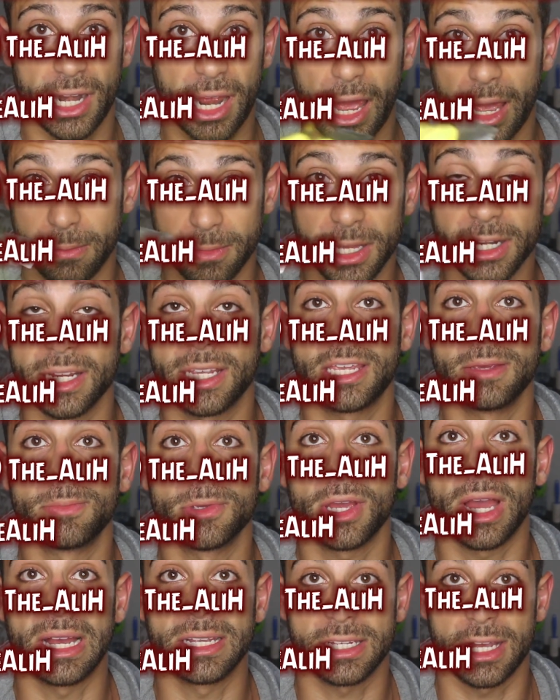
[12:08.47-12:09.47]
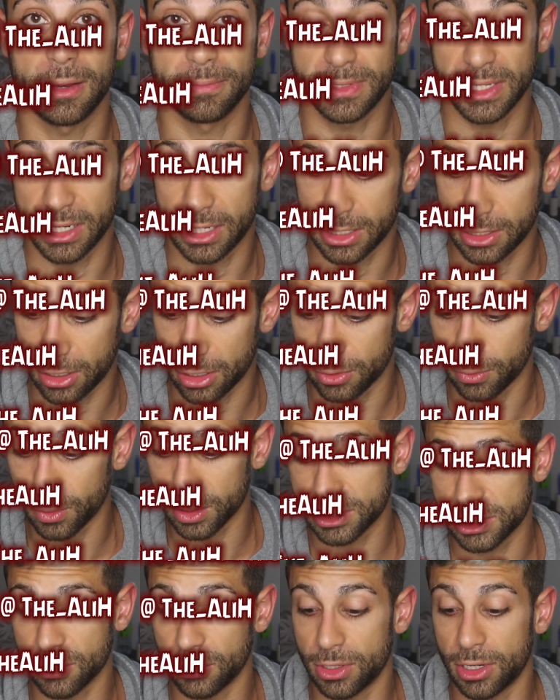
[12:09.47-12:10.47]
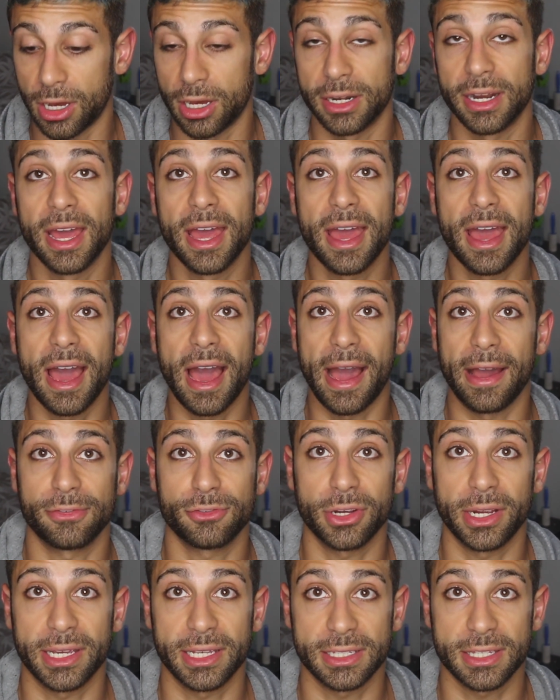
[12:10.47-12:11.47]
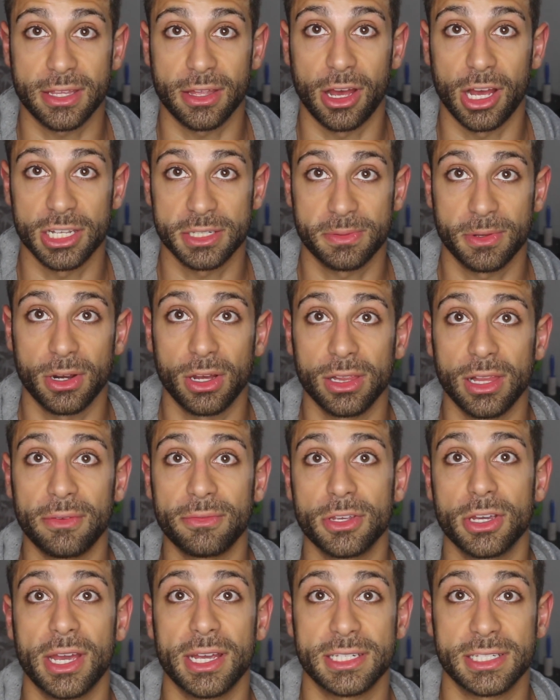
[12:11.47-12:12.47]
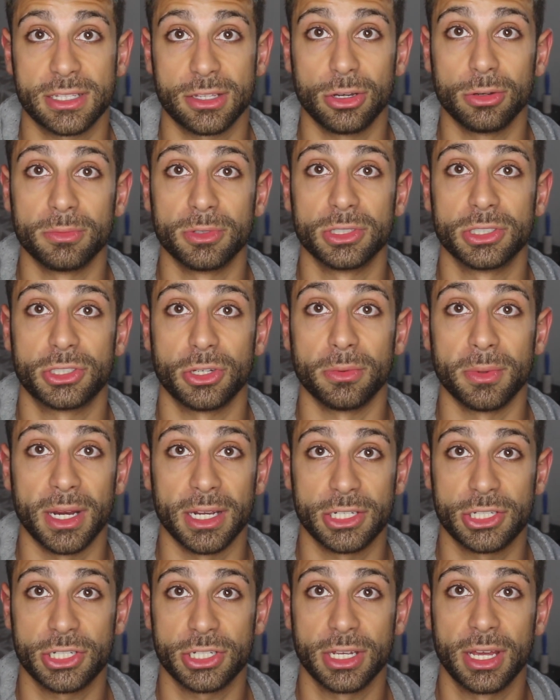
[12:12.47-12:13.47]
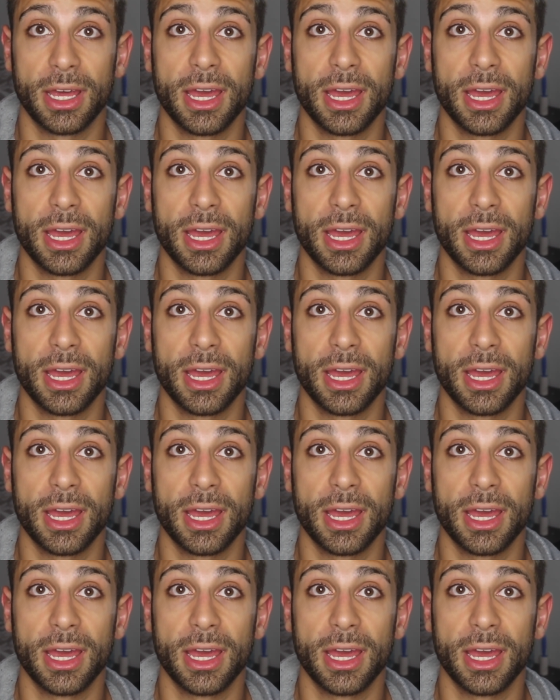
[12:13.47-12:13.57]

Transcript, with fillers: and I'm gonna keep you guys updated on what's going on after I get to the hospital. I love you guys so, so much.